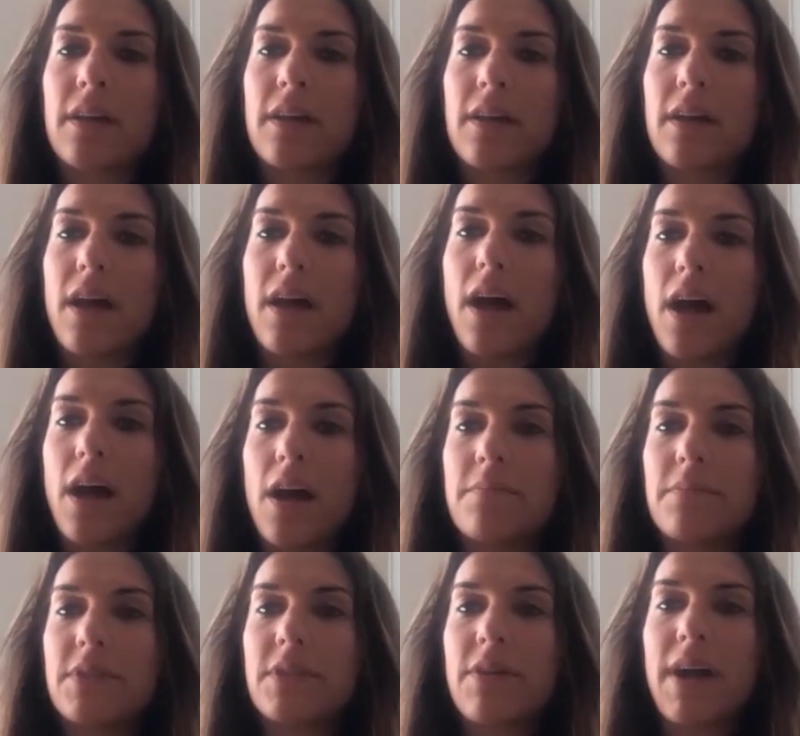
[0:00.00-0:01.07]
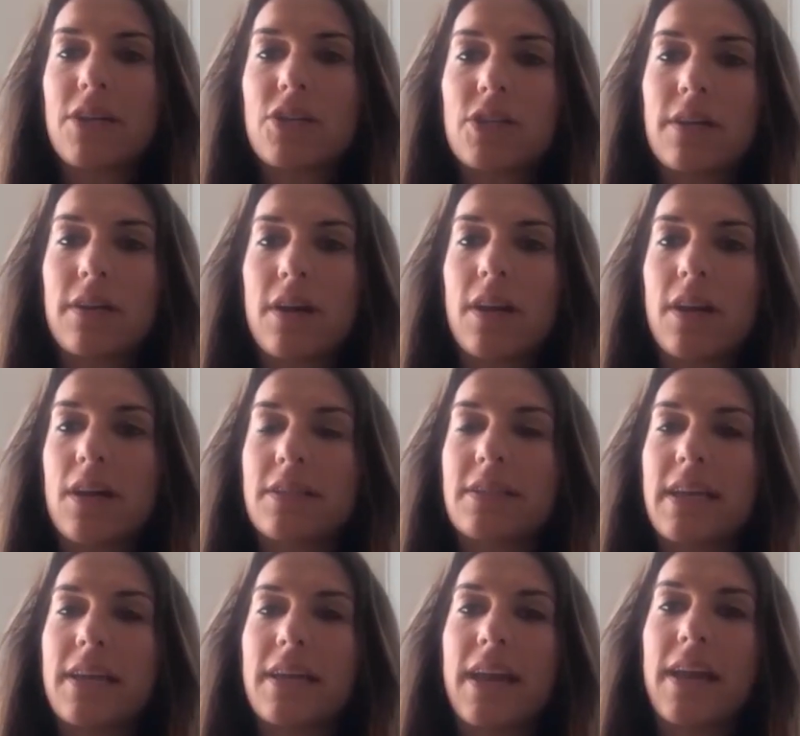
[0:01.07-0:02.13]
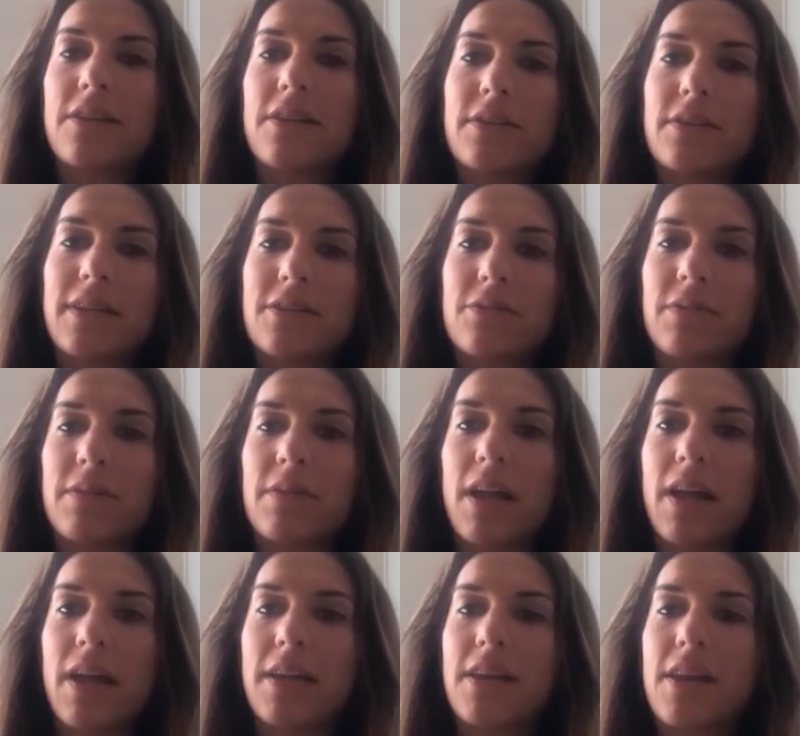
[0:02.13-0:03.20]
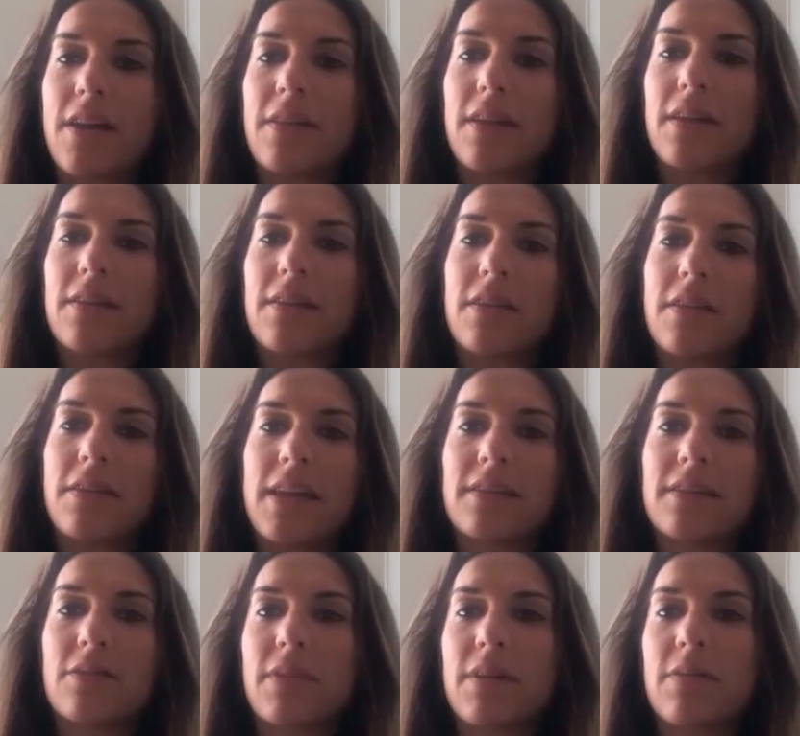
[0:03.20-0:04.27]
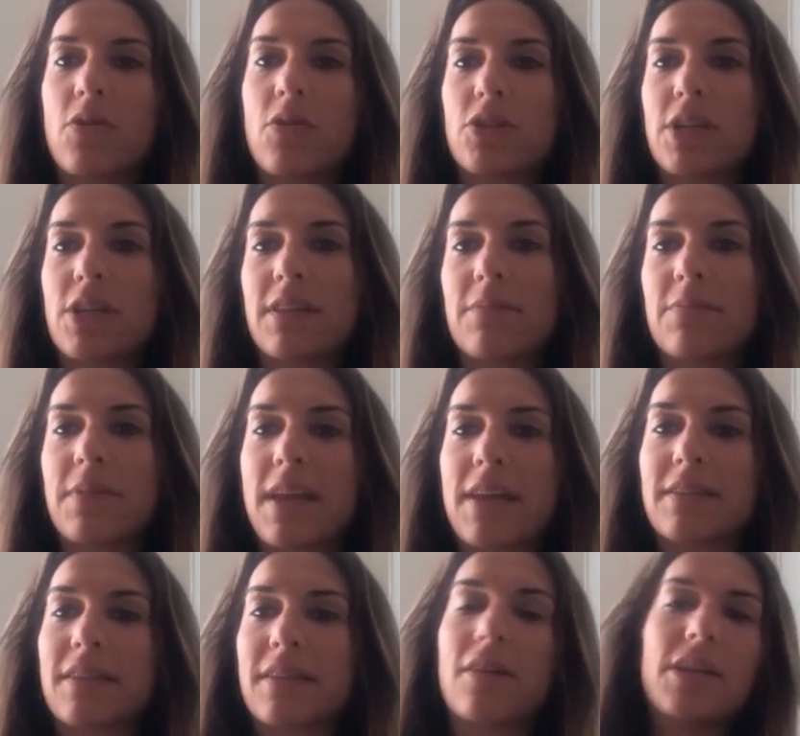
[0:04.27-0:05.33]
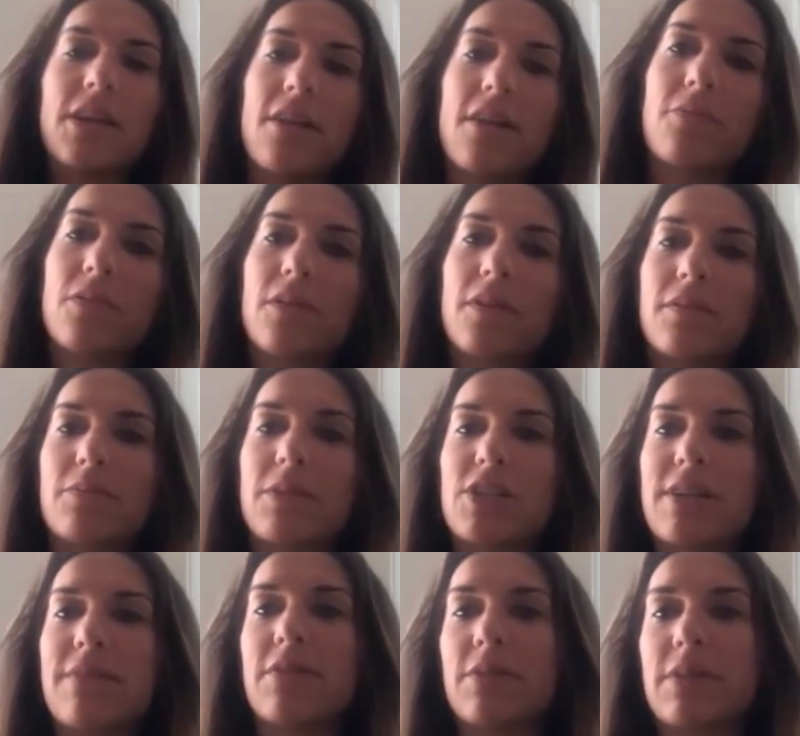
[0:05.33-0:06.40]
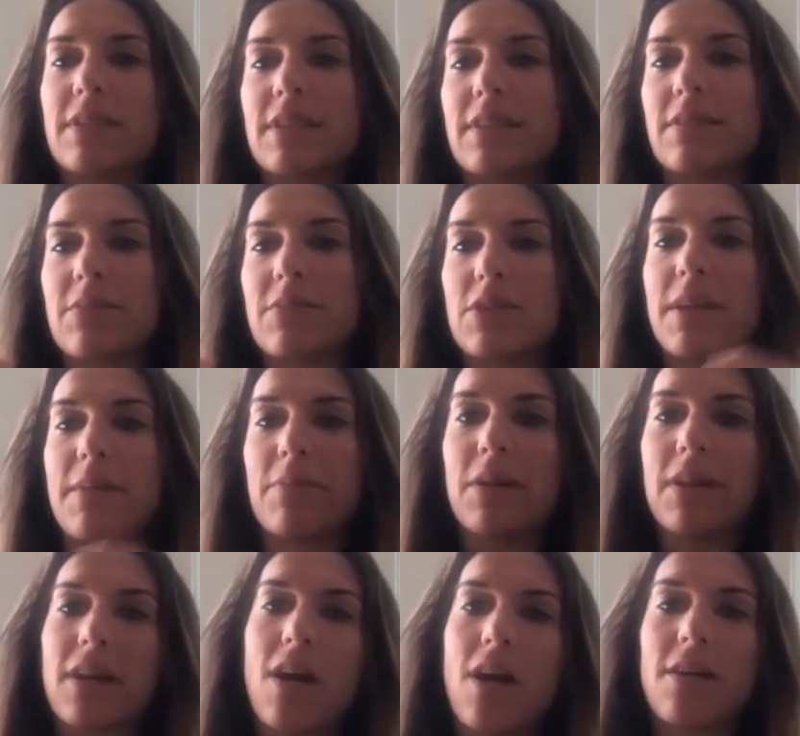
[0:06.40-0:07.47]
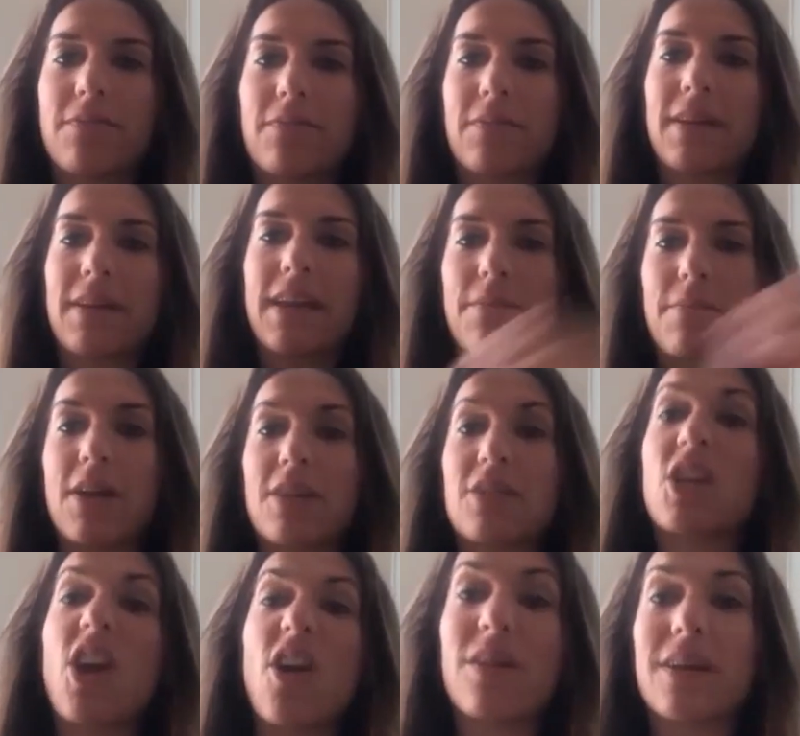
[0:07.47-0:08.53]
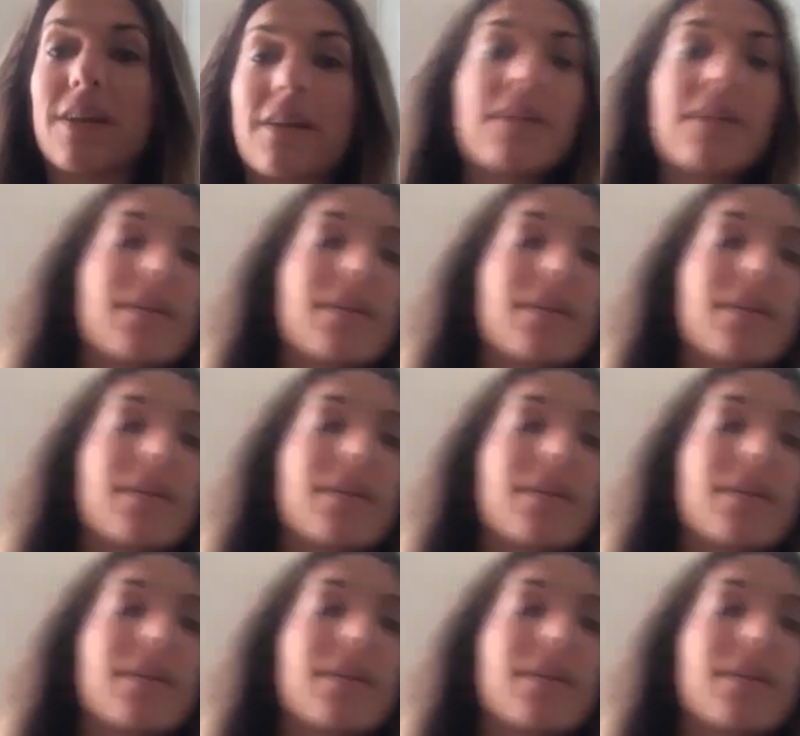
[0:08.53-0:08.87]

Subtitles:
Mm-hmm. So actually in our last AK newsletter, we were like, you know, the things that we're watching, the things that, you know, which influencers and which people are kind of keeping us going,